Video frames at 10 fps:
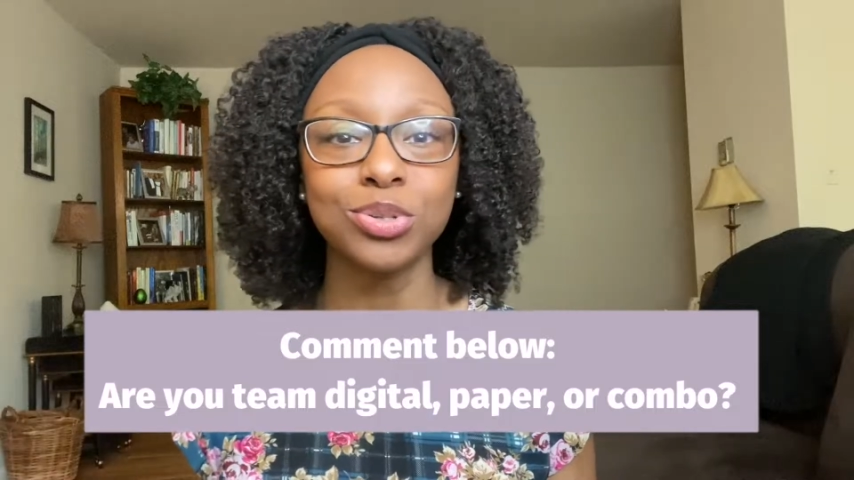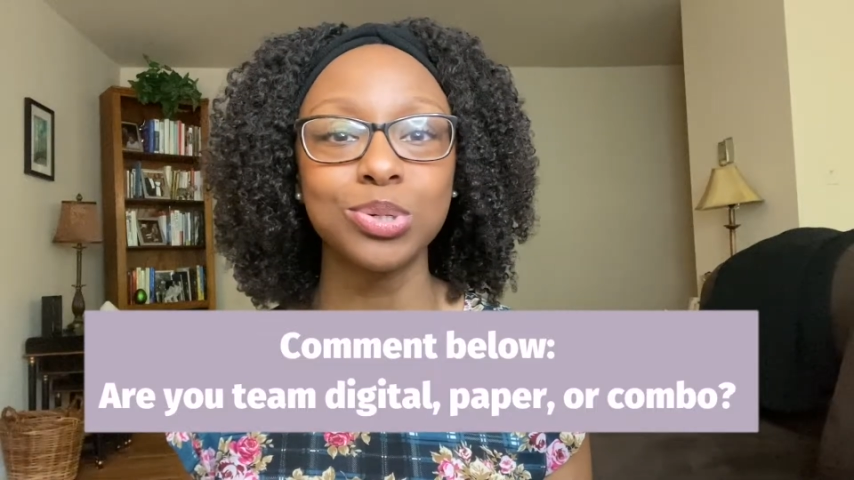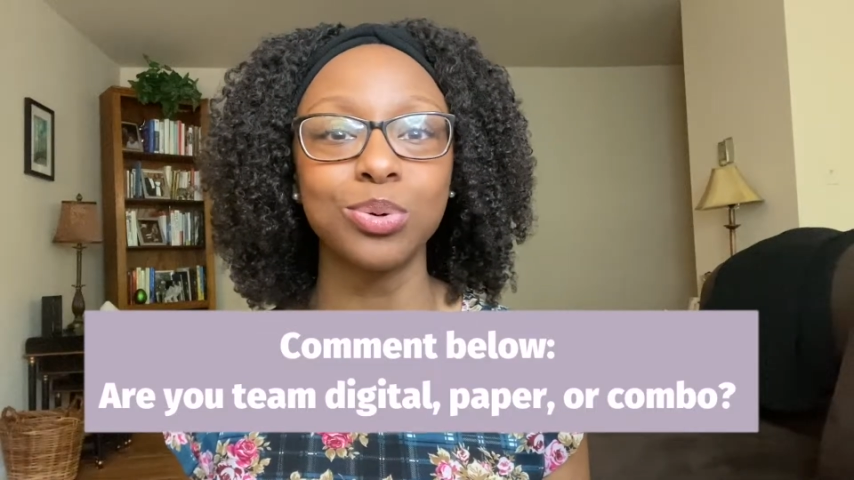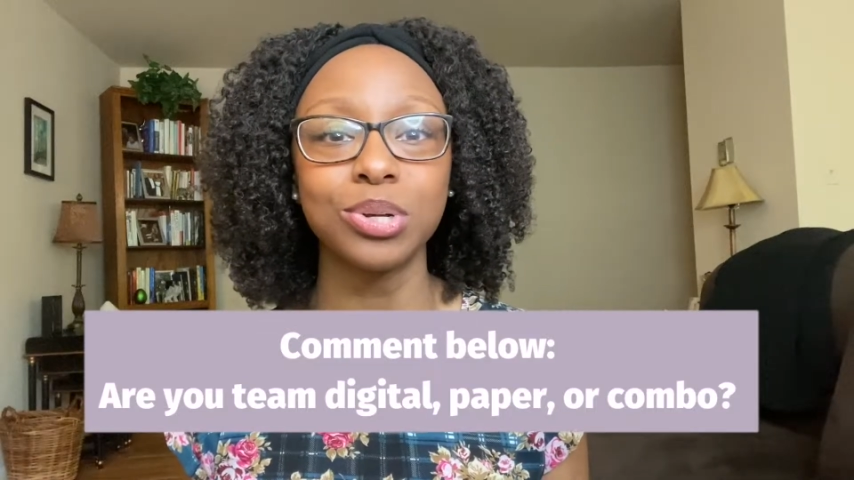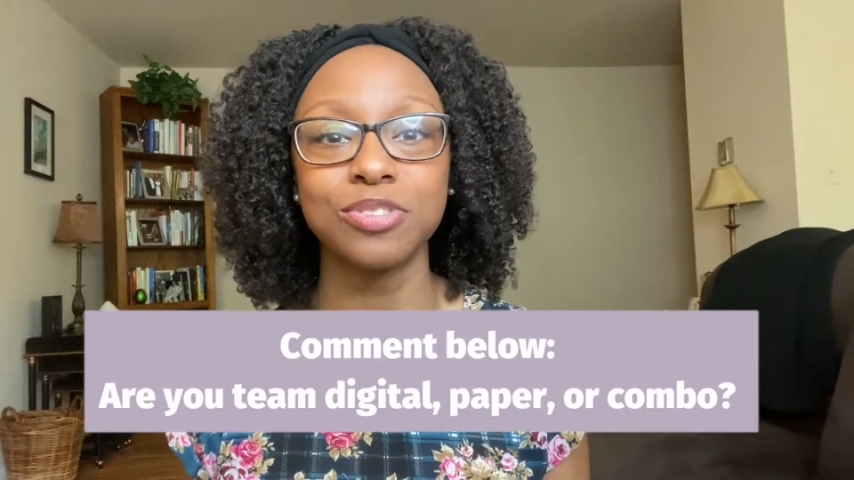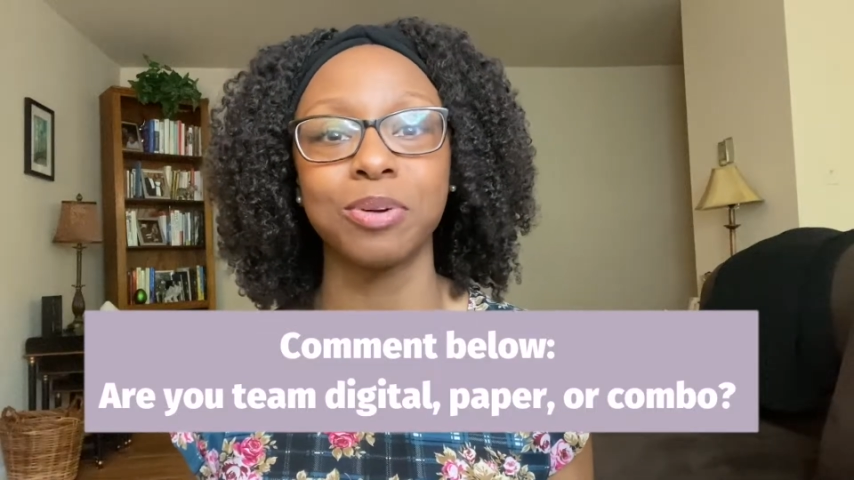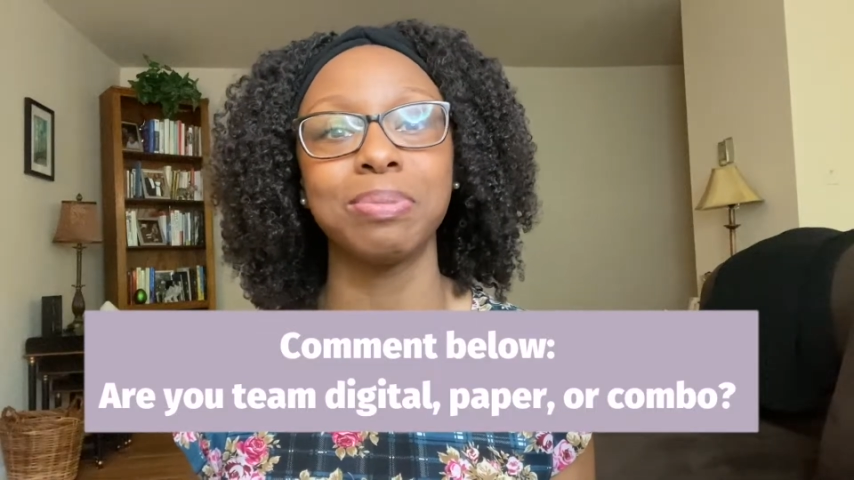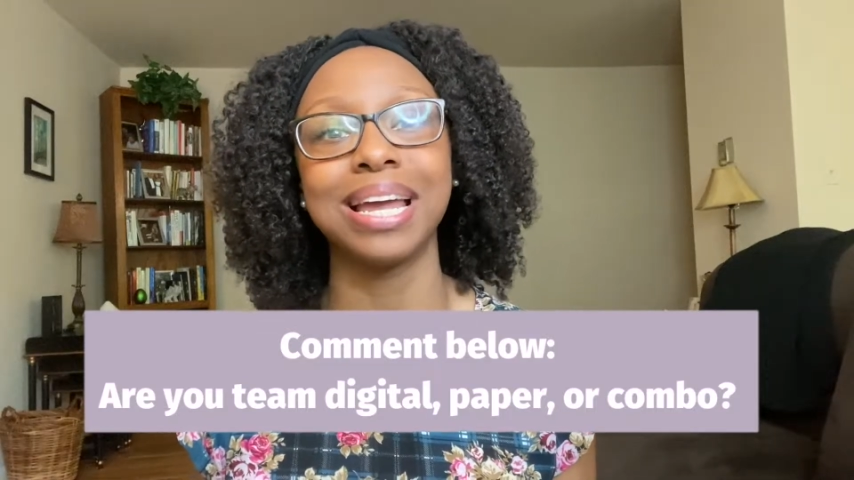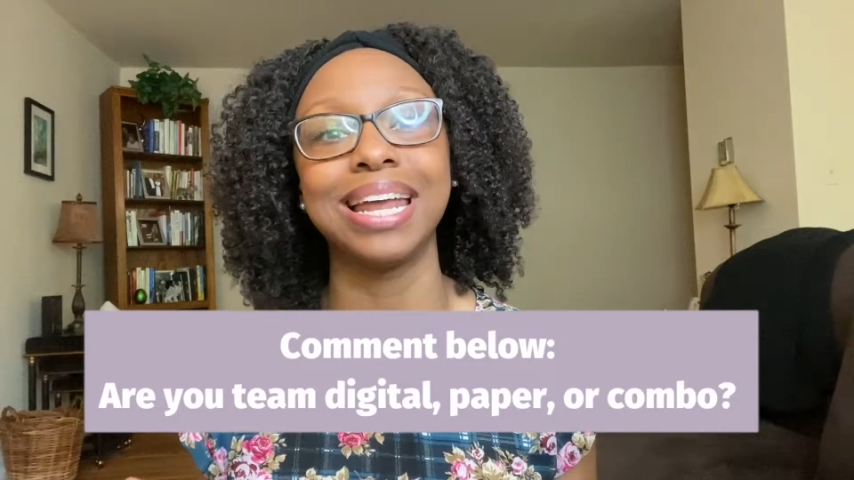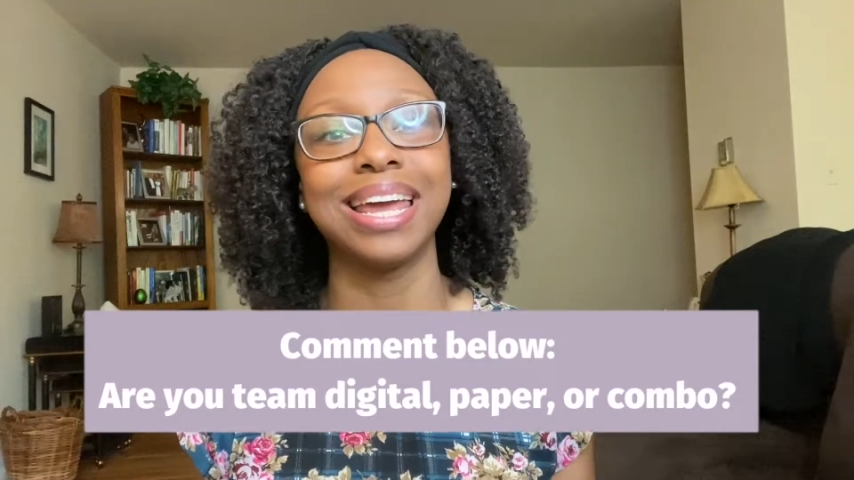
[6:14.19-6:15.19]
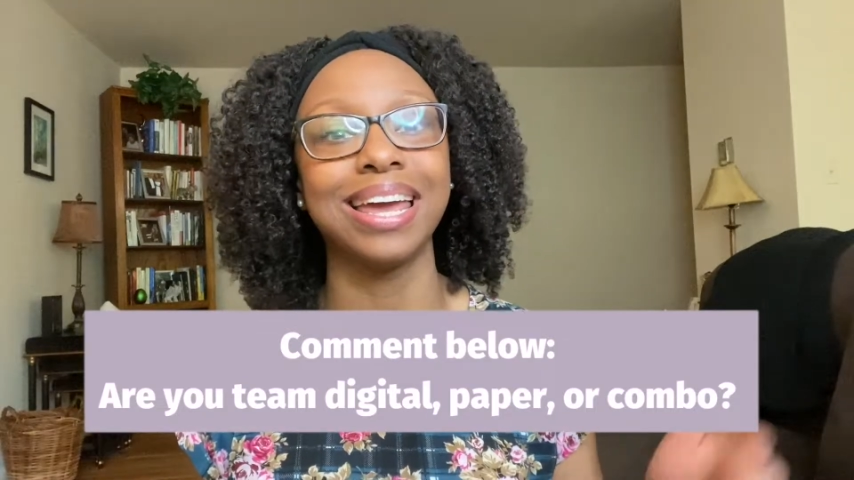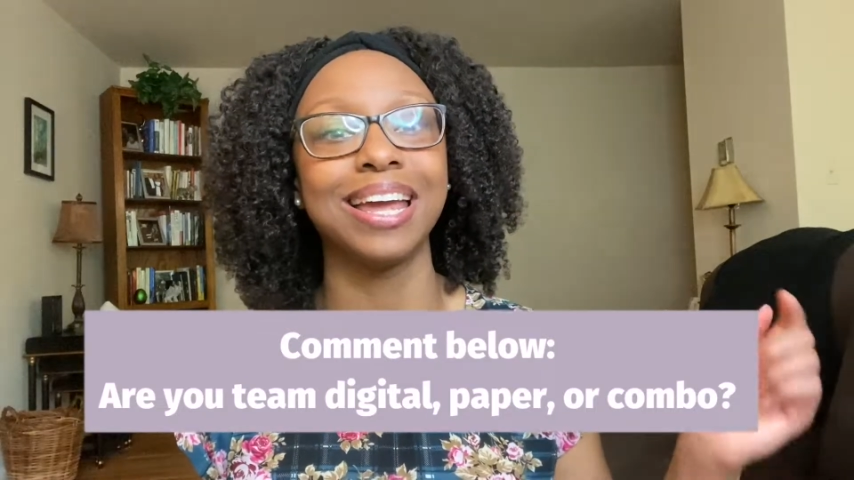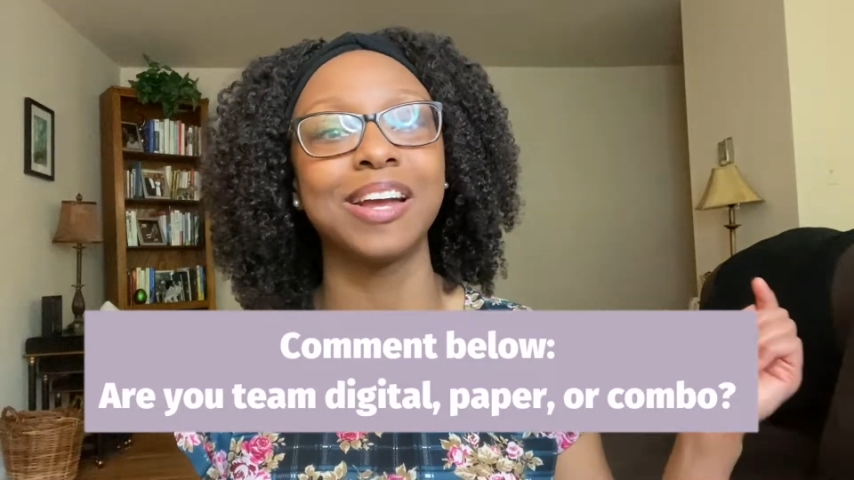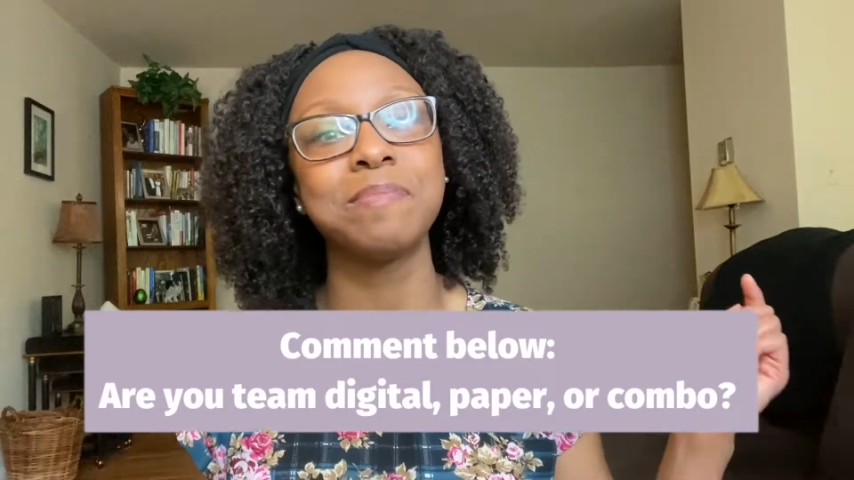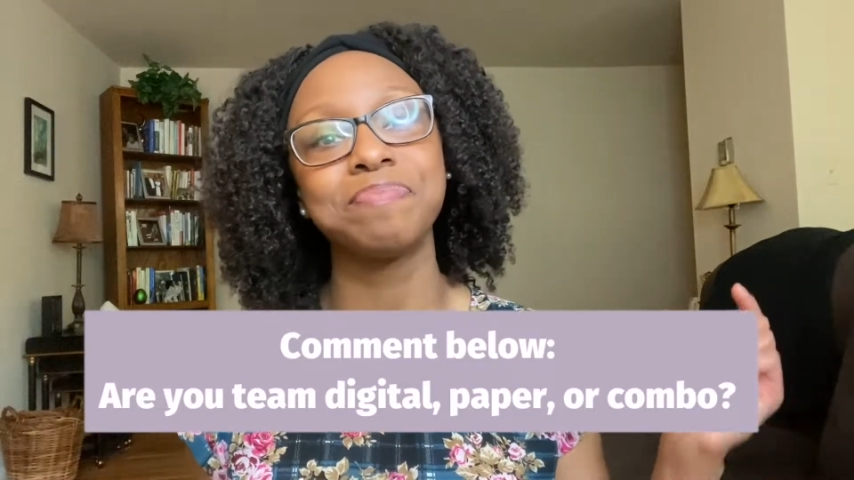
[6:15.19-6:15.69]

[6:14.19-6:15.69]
tools for planning,